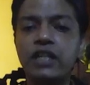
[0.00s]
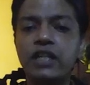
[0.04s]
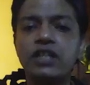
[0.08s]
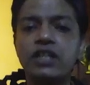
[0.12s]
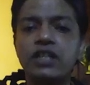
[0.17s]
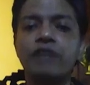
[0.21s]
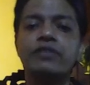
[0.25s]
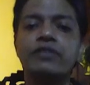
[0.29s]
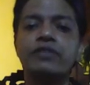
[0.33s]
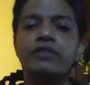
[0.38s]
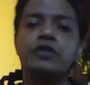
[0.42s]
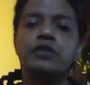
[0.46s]

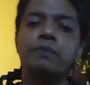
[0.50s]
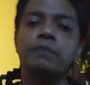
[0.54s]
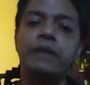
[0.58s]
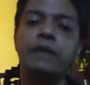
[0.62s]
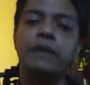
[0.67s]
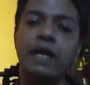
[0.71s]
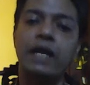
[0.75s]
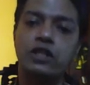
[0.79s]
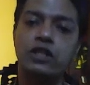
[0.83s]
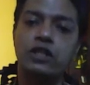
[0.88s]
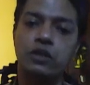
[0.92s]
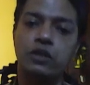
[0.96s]
of the
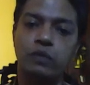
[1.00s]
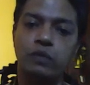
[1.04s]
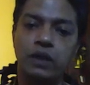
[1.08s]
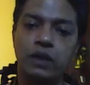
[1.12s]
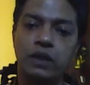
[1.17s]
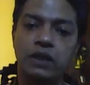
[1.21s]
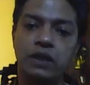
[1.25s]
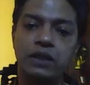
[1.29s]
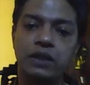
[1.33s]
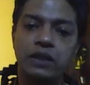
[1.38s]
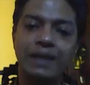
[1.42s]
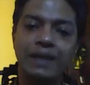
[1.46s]
supernatural
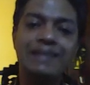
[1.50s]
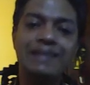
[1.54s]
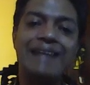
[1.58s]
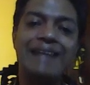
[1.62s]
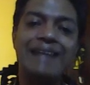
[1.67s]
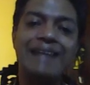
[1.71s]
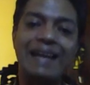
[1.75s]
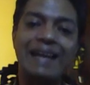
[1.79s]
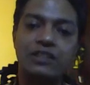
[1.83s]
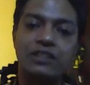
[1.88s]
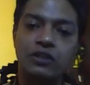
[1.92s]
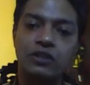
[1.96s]
world in
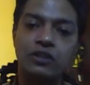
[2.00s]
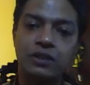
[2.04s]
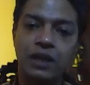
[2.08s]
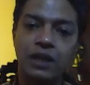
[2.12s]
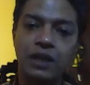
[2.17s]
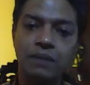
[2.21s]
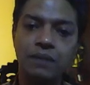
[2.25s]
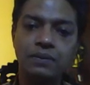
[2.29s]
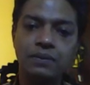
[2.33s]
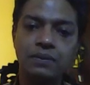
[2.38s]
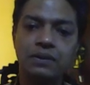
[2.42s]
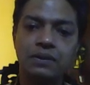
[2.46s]
natural
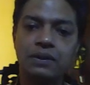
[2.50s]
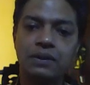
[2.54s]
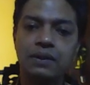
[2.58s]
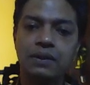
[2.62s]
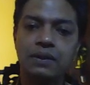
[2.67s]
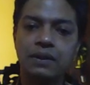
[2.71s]
terms